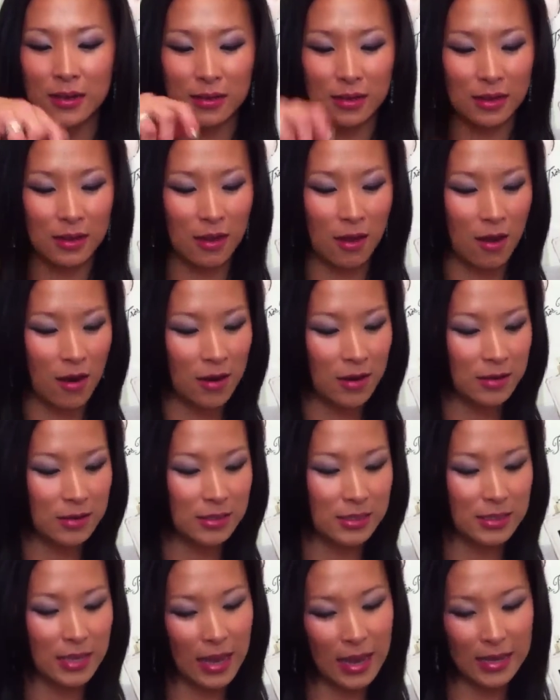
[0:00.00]
The card
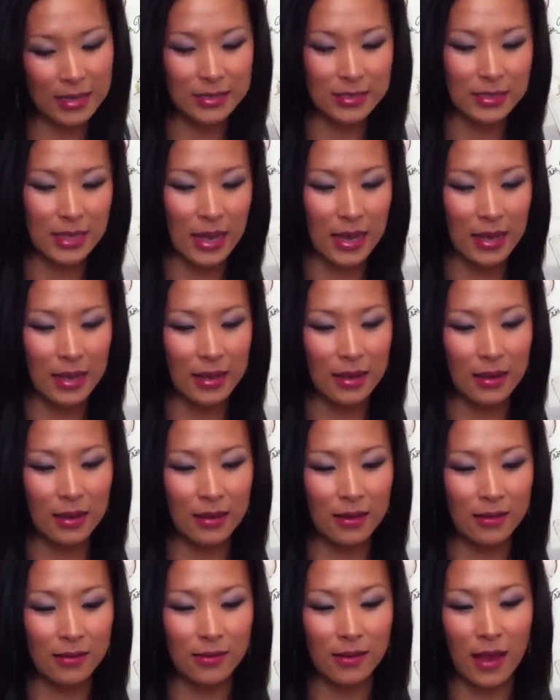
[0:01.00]
says that it
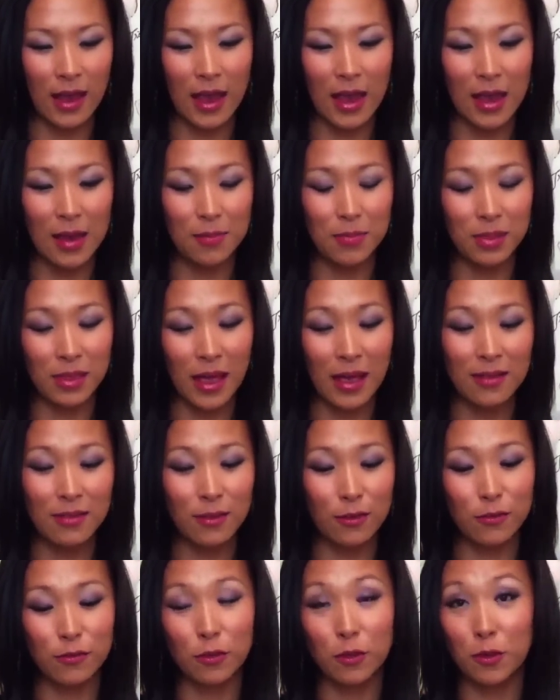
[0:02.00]
is a blend
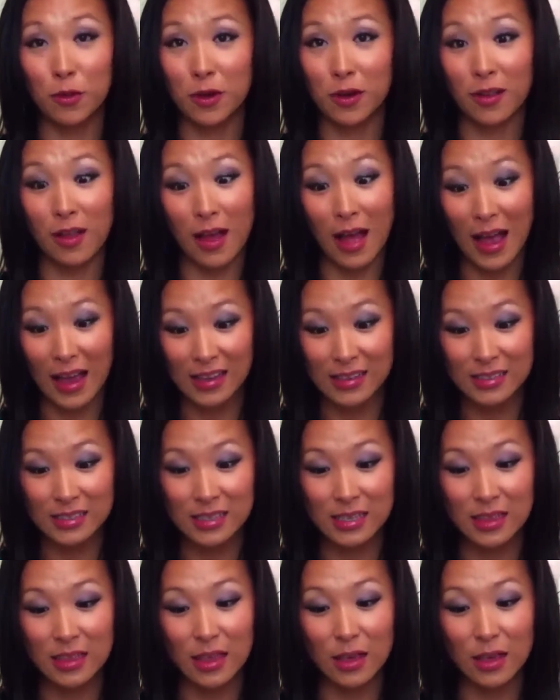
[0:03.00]
of floral, hyacinth,